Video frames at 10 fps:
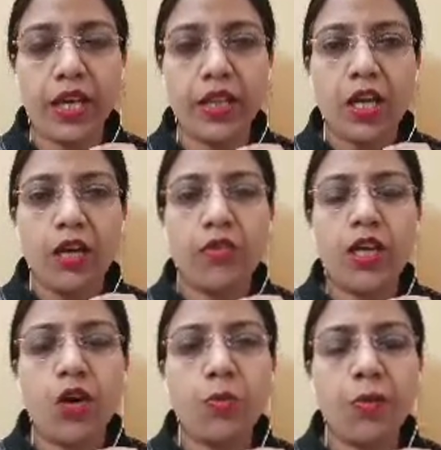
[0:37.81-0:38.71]
Without
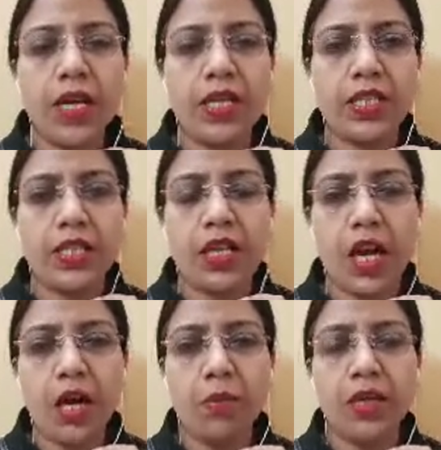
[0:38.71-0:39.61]
peace and
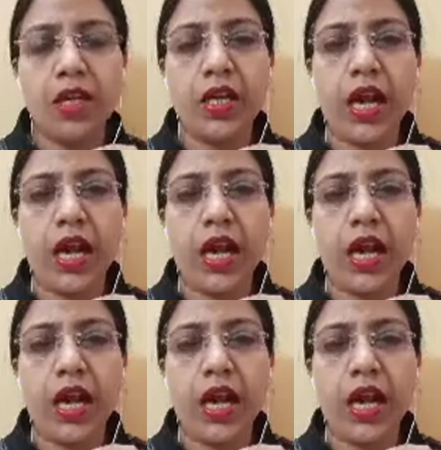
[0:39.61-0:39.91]
harmony and